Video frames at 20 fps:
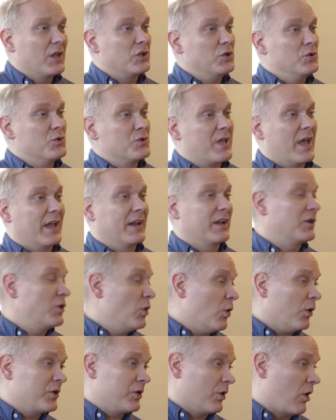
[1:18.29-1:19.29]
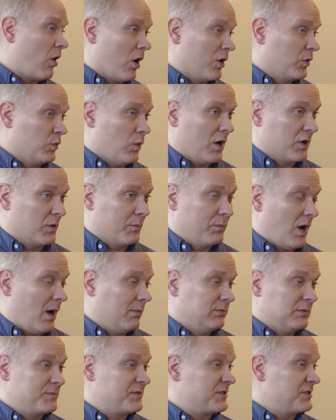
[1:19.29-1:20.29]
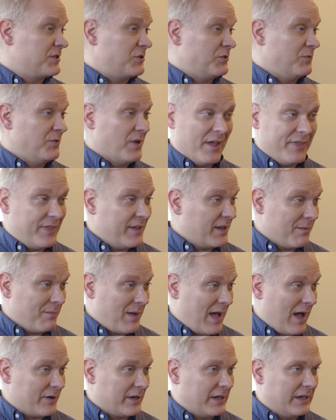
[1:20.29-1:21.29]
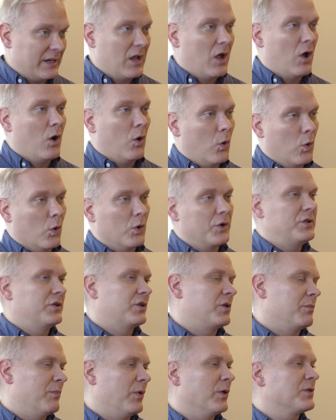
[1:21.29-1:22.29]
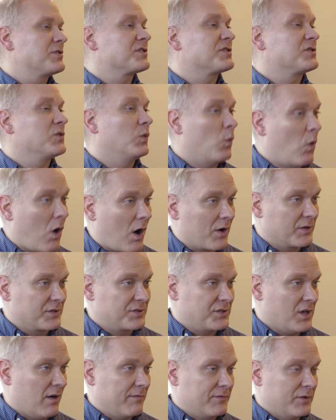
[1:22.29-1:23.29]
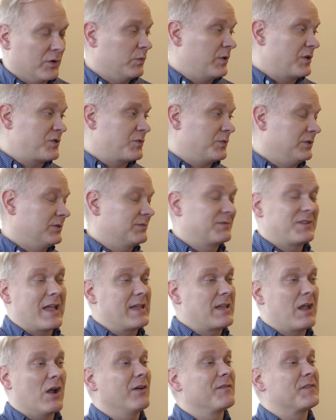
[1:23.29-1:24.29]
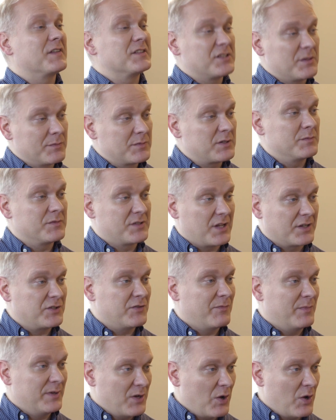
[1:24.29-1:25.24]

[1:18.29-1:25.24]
You can ignore your hard water problems and do nothing about it, or you can purchase a water softener which will take care of the symptoms that you've been